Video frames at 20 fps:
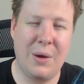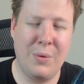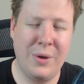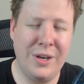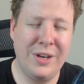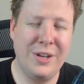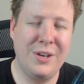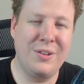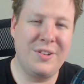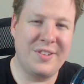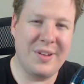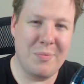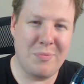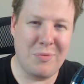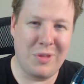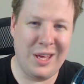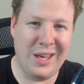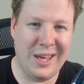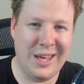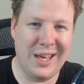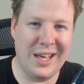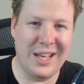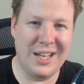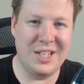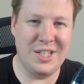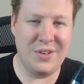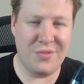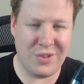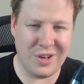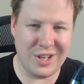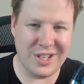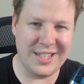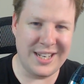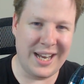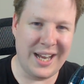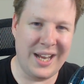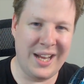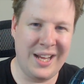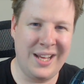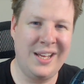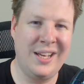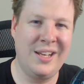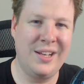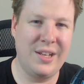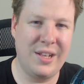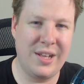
wanted to do something different today.